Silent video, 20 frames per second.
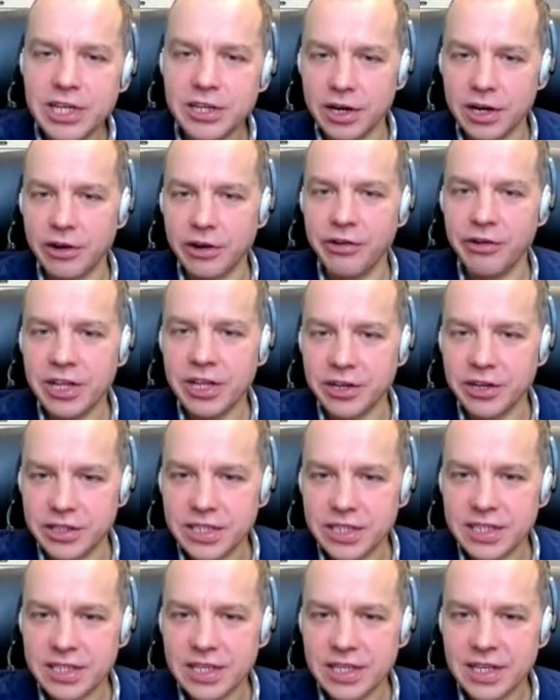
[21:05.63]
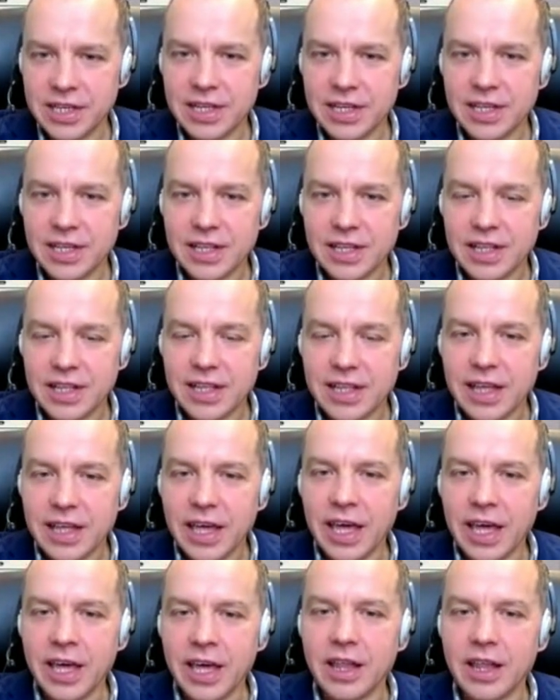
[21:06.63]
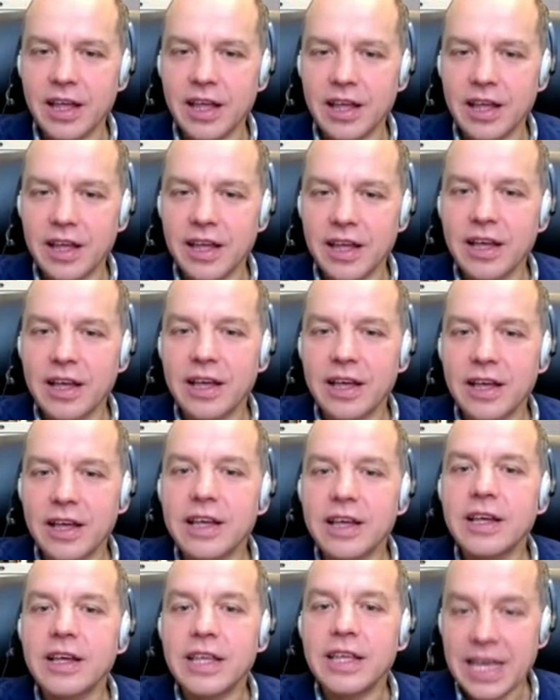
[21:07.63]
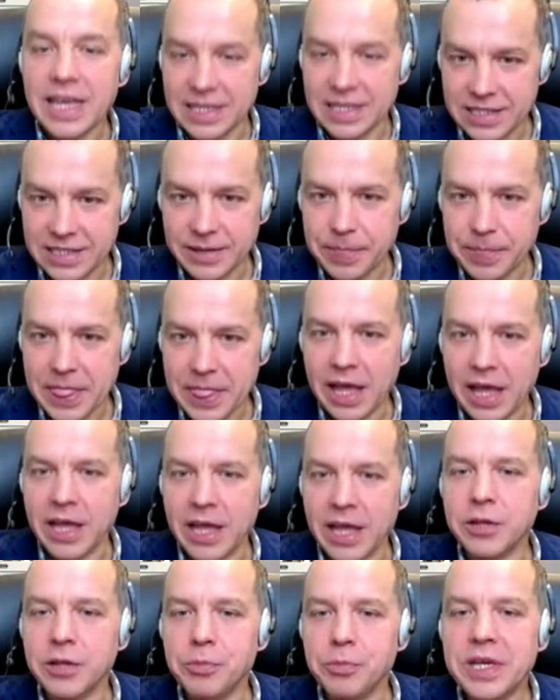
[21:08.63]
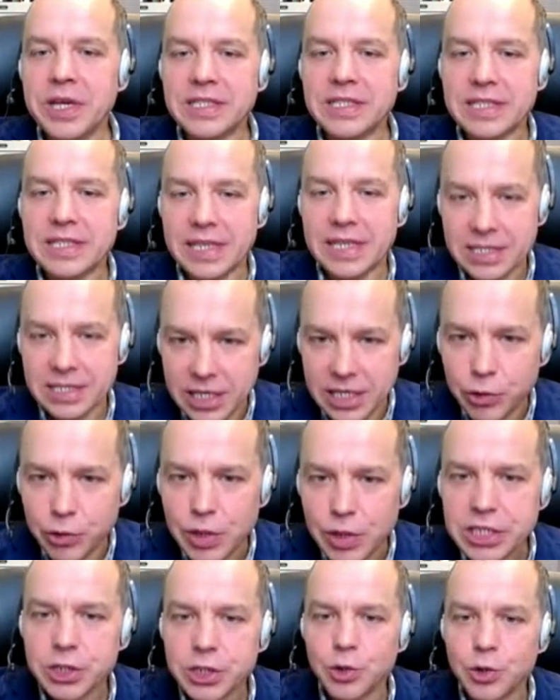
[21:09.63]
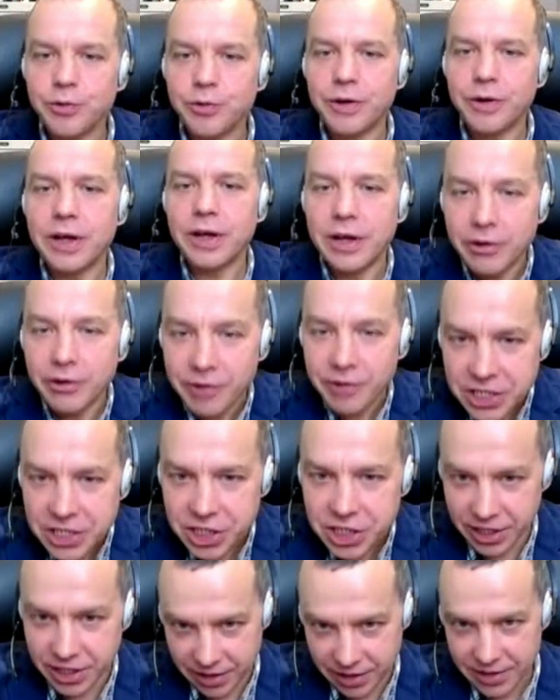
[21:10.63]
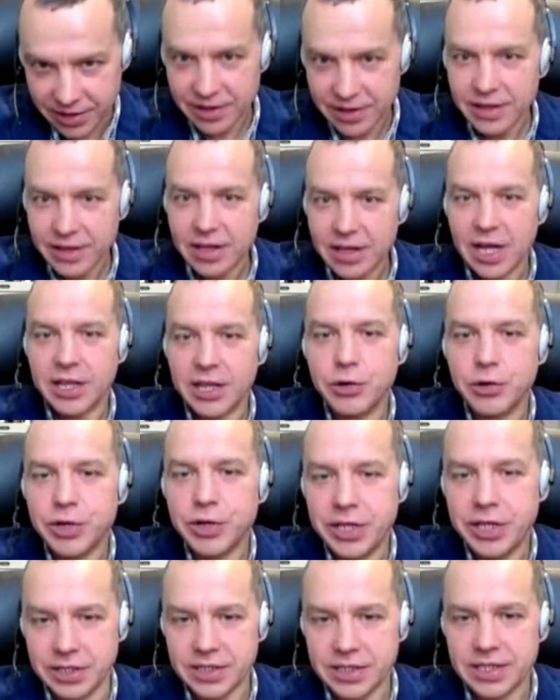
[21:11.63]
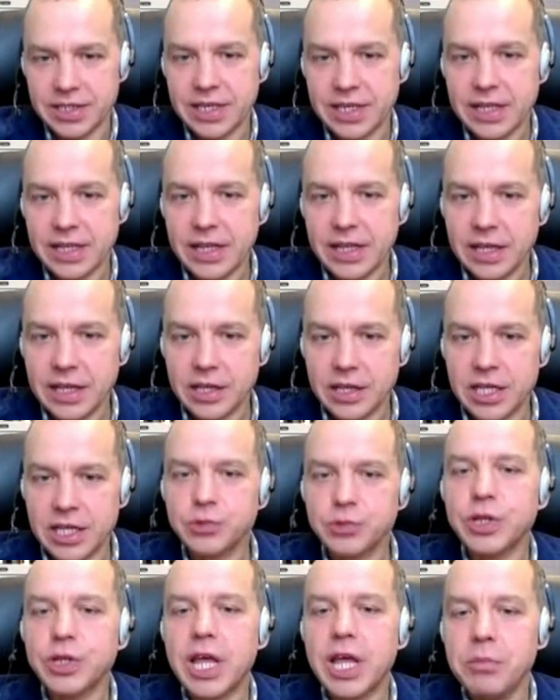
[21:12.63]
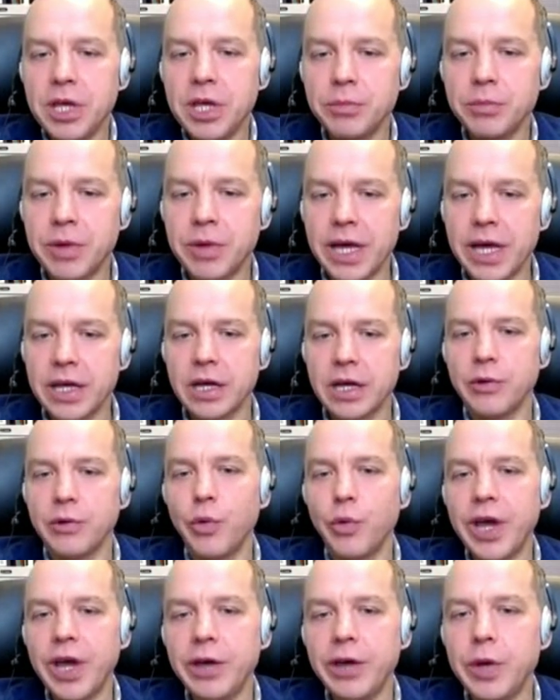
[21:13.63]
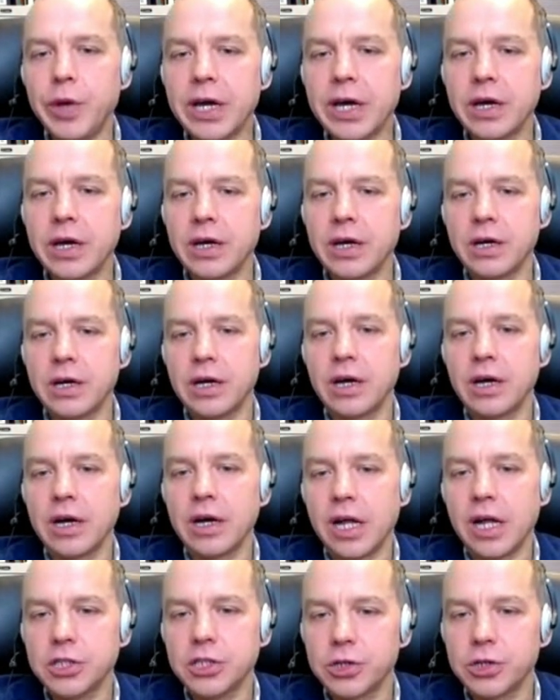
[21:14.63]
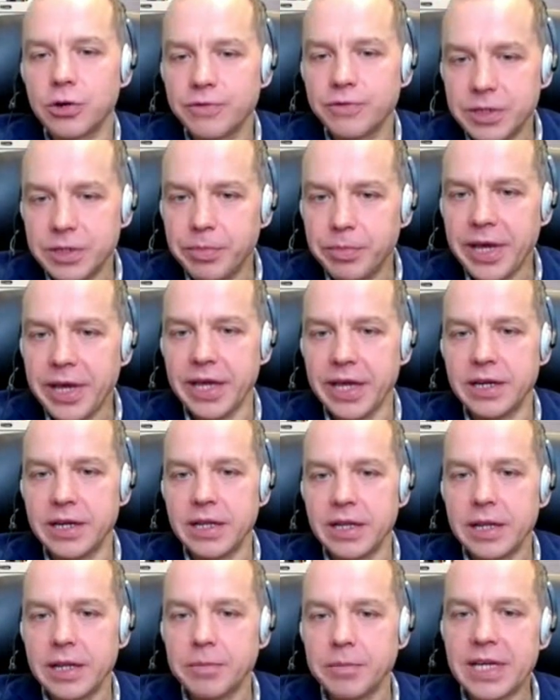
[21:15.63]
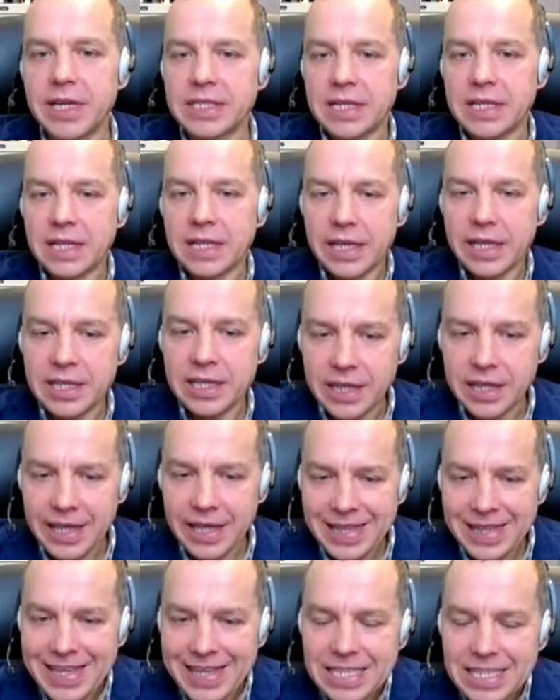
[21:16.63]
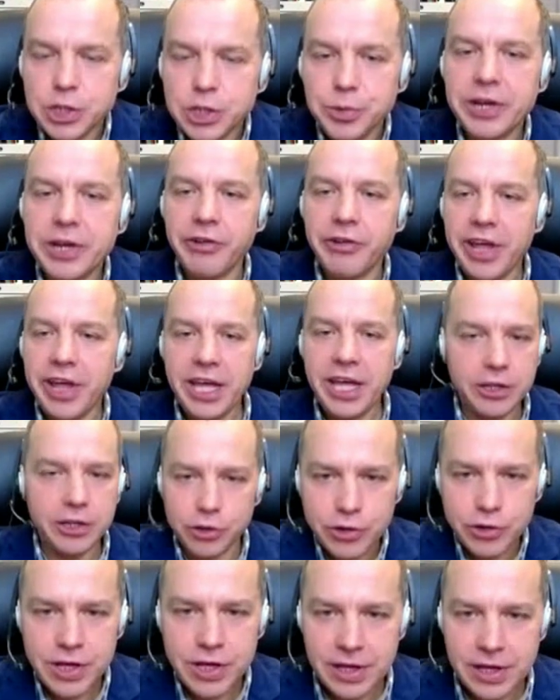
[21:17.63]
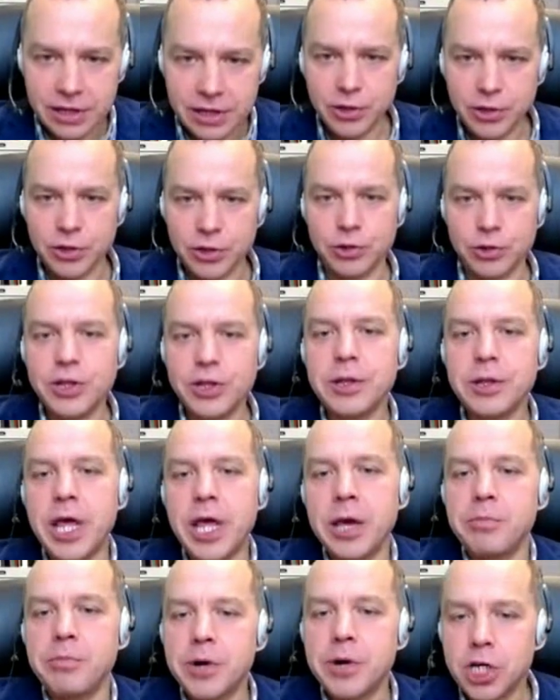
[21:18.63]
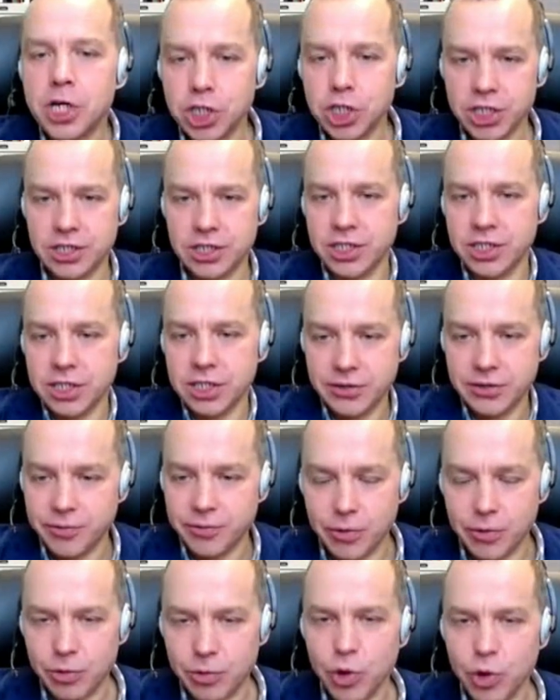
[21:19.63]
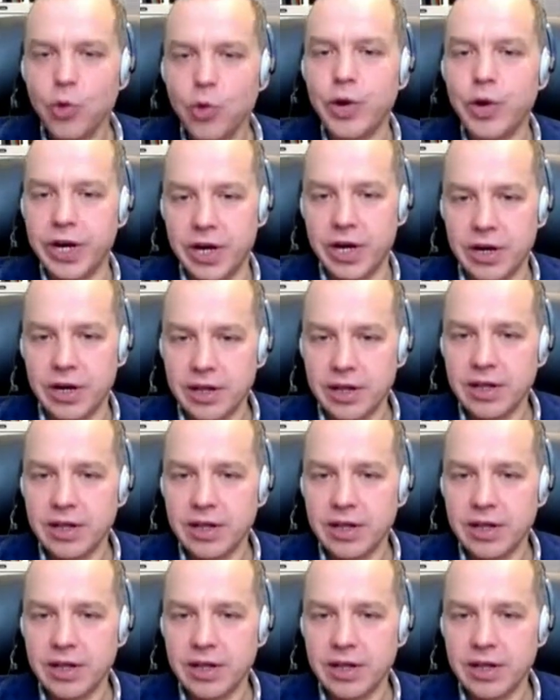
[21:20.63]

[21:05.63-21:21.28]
3, readers and yes, and it means it's the question of reaching the audience. That's what I mean by a way weak uh, culture of debate, because it, it has to be created, not nothing emerges just from nowhere.